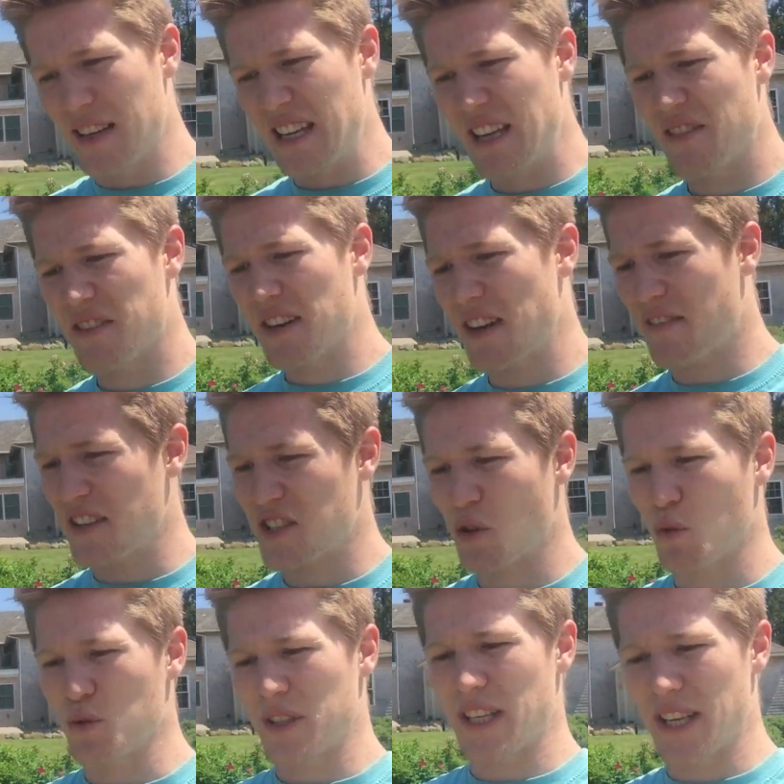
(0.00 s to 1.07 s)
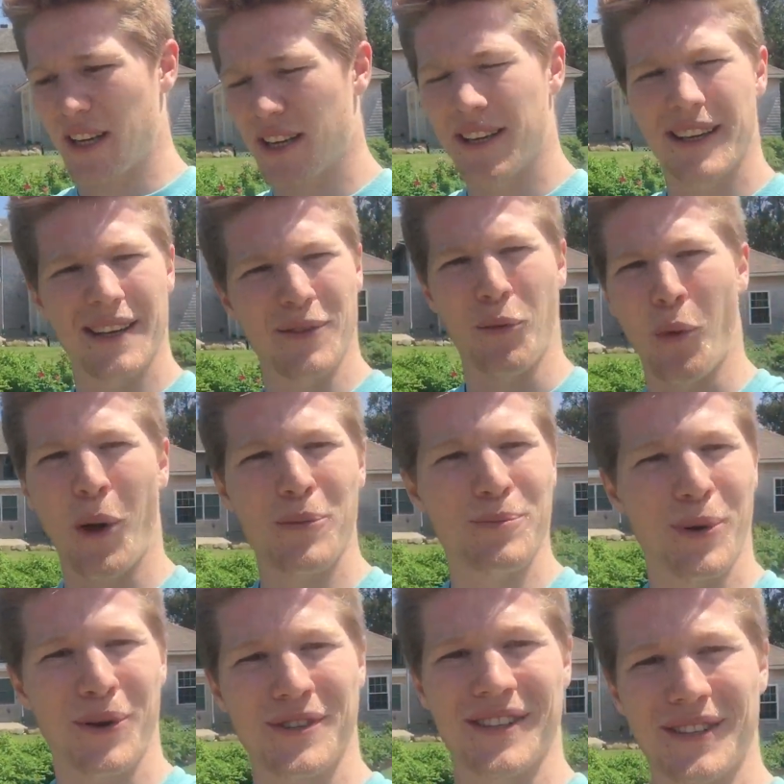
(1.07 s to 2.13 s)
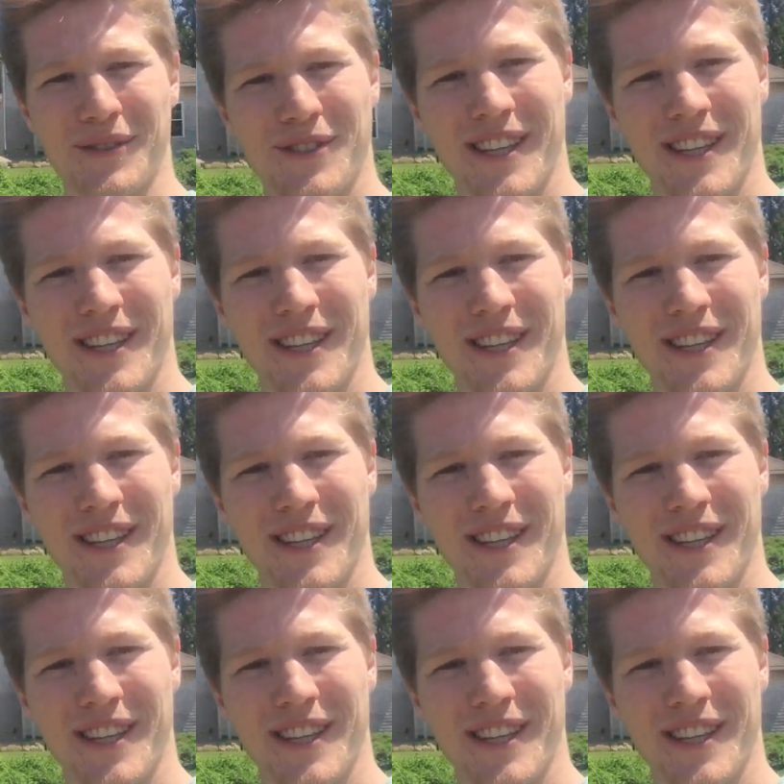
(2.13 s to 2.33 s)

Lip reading: even if it's only one person who